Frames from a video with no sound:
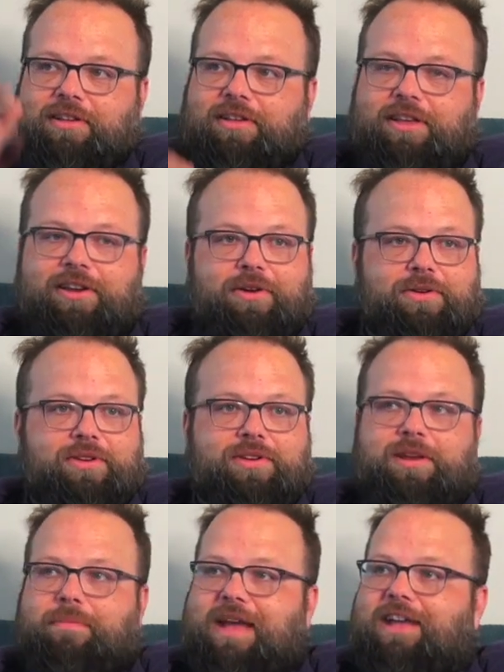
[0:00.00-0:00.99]
you know, you
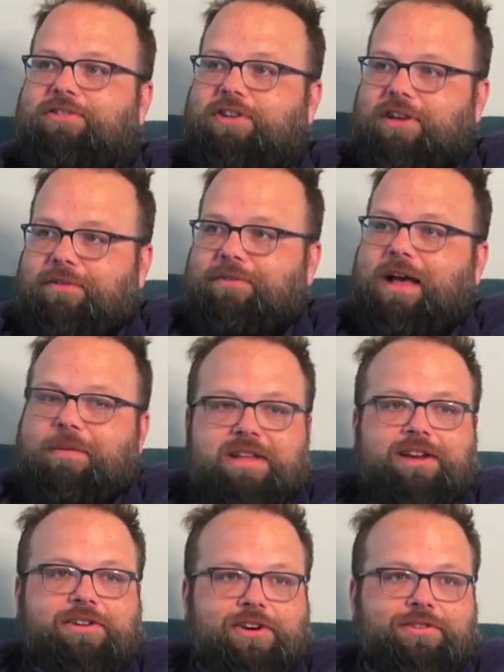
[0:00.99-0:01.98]
can imagine if I'm
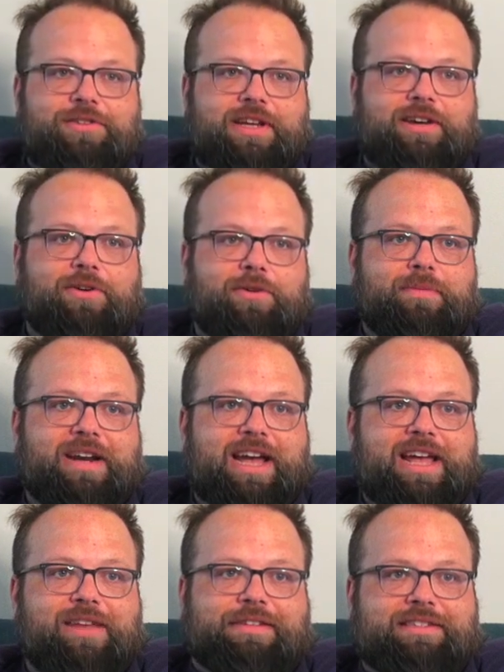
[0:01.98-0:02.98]
in a nursing home and
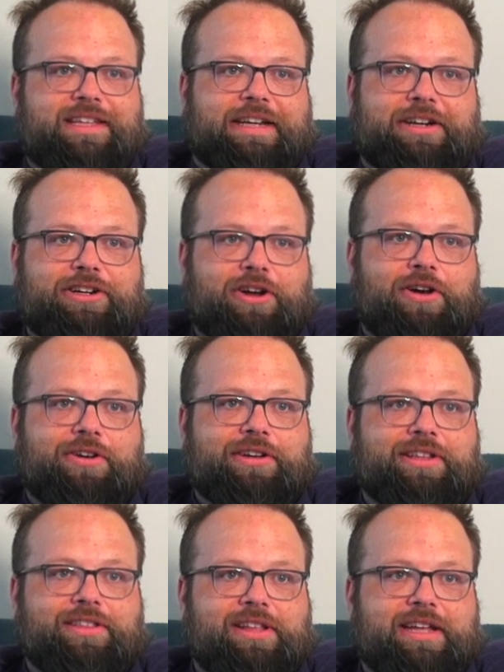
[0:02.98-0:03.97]
I haven't seen a dog in